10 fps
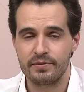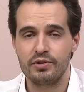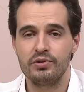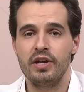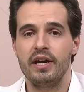
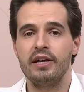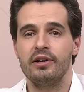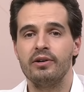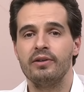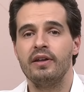today
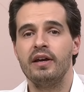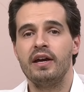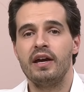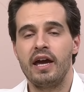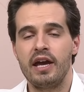on
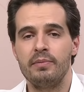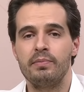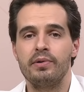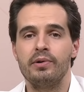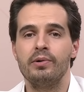
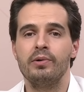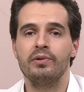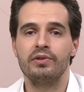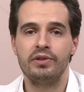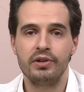
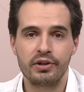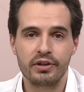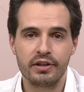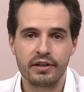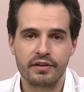April
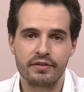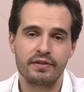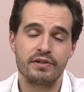30th.